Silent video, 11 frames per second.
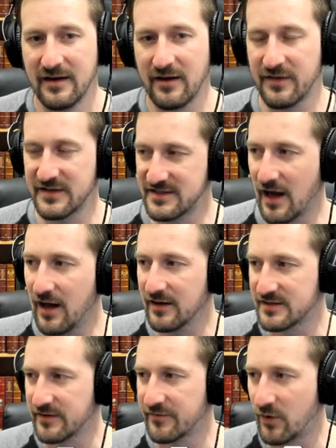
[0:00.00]
Now, the
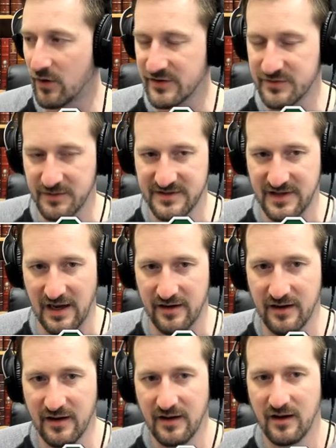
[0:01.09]
solace, of course, was that
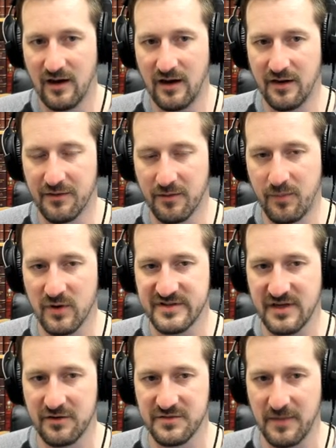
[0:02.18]
The reports
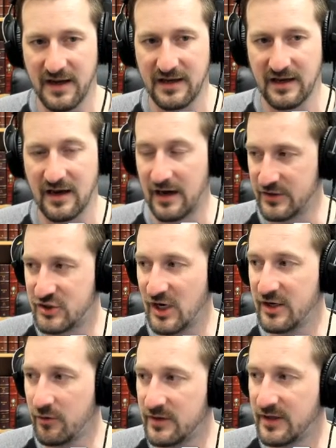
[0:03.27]
I was making, I
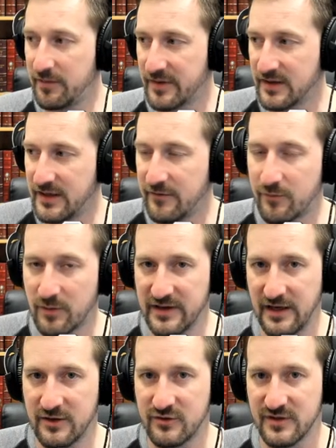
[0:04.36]
genuinely believed were in
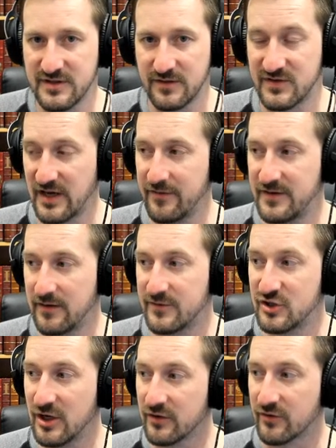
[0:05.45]
the interest of safety of
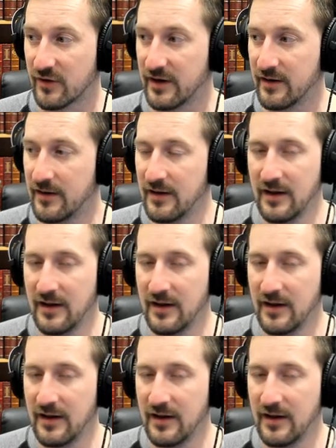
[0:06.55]
children.